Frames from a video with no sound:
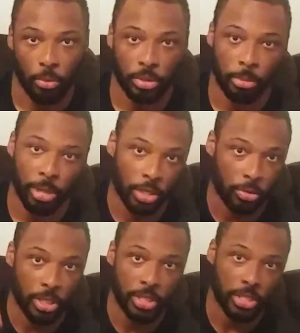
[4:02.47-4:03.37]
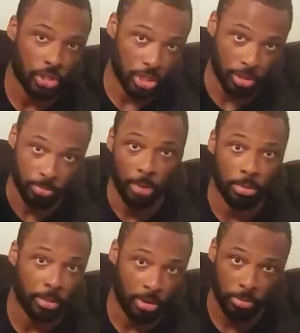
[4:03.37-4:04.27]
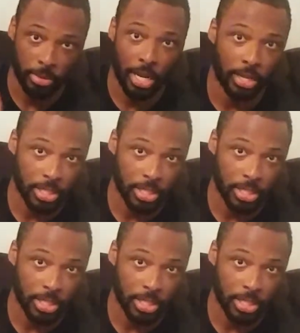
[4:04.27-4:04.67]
When the pancreas is just pumping and pumping out